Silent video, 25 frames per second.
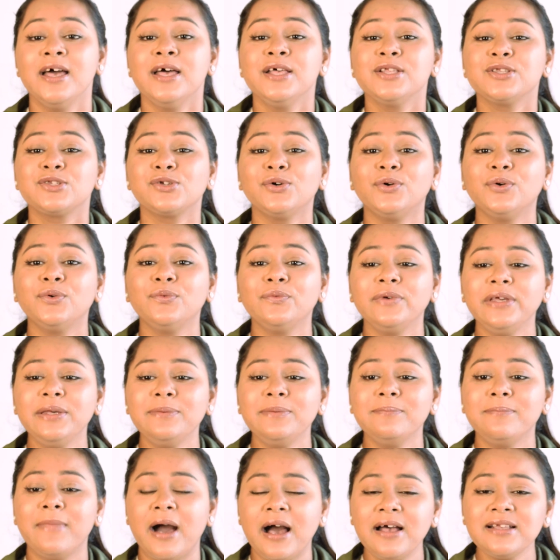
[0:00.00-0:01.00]
So we
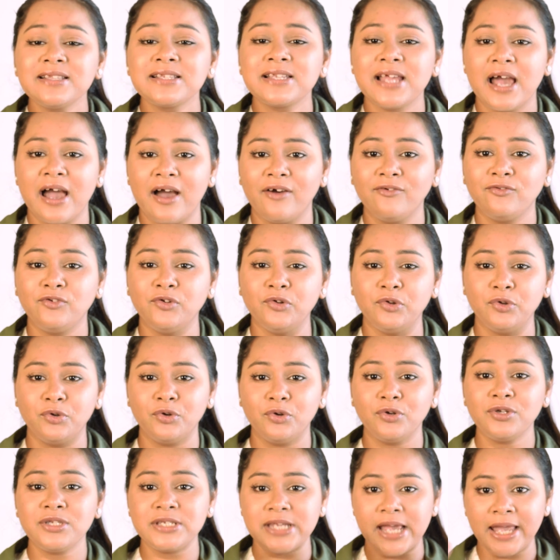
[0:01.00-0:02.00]
must have
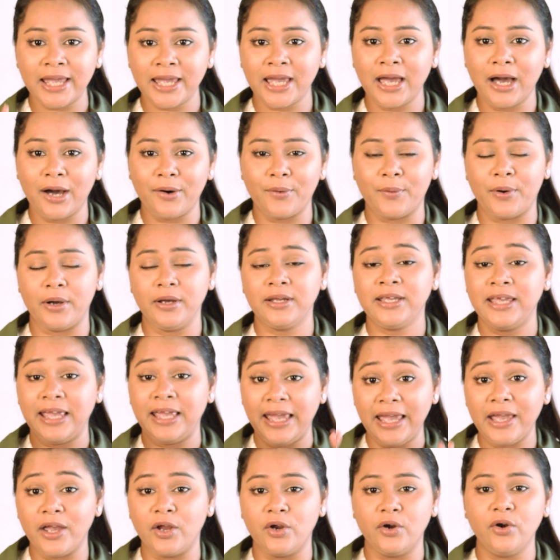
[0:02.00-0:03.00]
to take
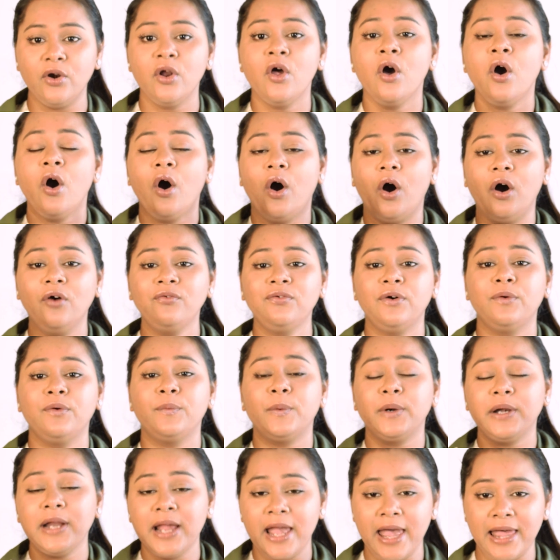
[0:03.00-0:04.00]
care of
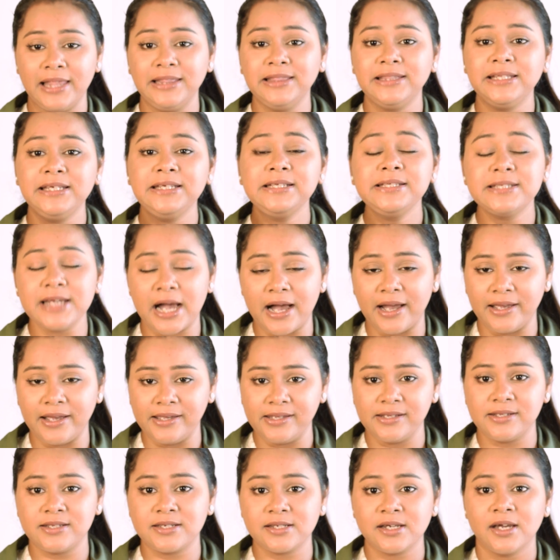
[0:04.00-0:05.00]
our healthy
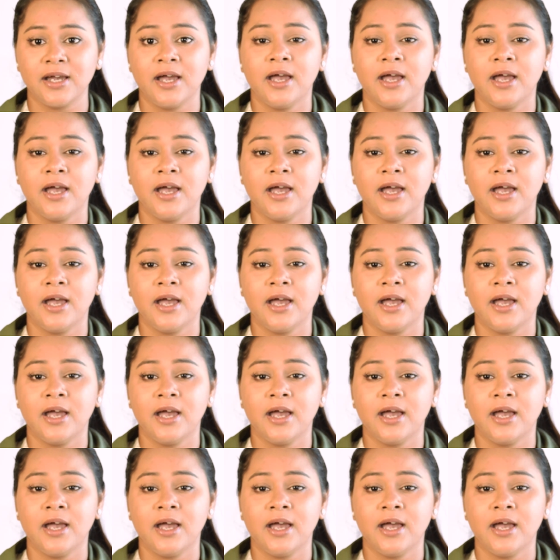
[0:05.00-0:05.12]
diet.